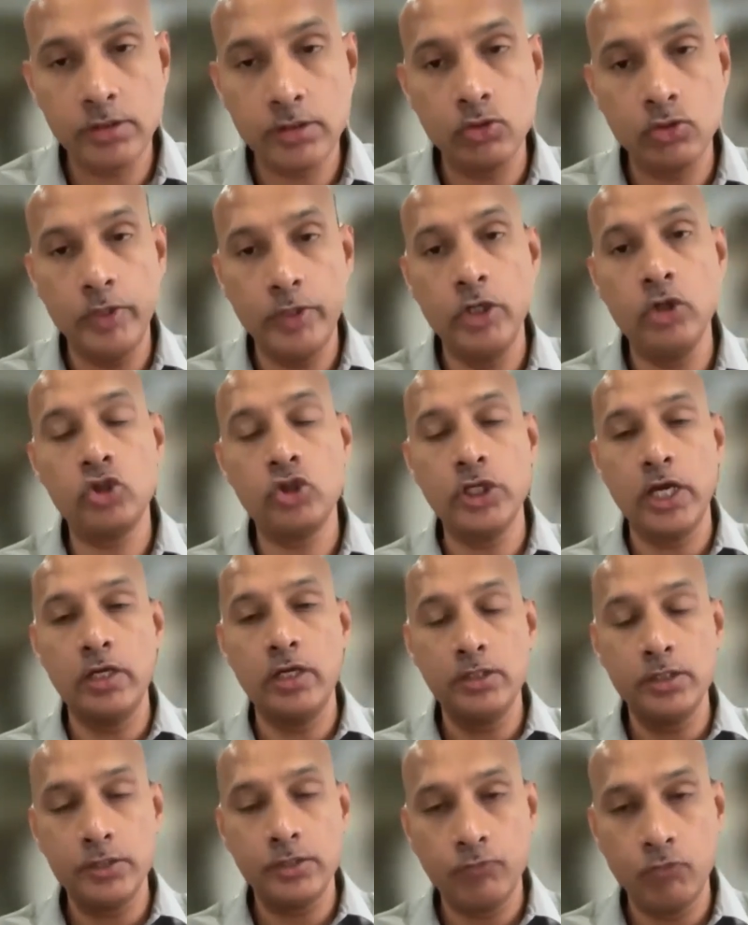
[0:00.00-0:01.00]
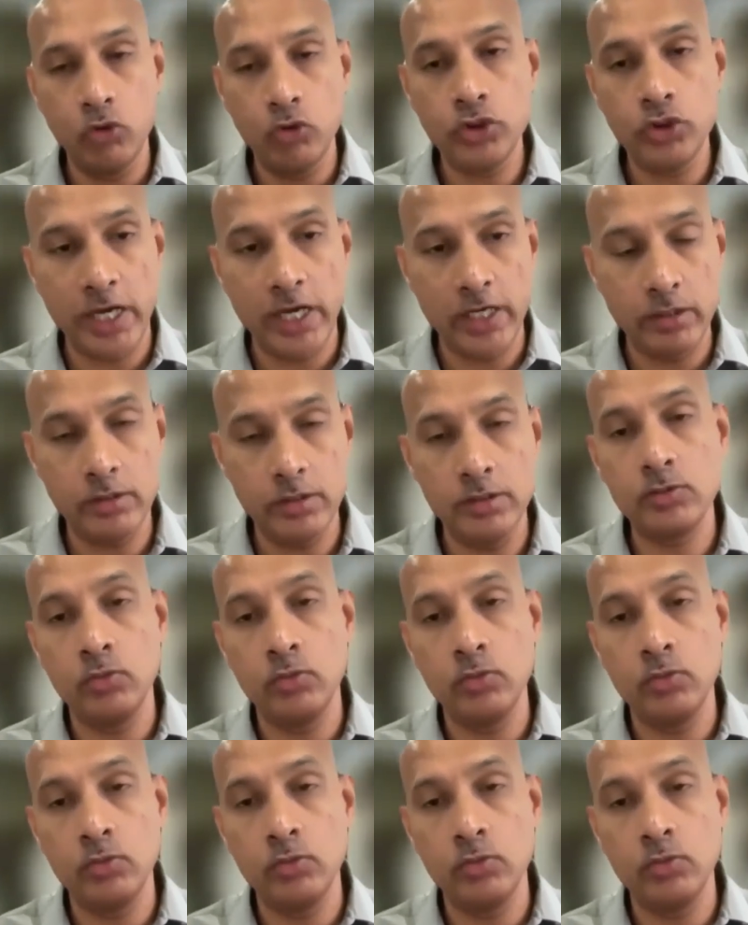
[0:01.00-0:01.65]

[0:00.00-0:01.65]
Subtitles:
through video channels, phone channels.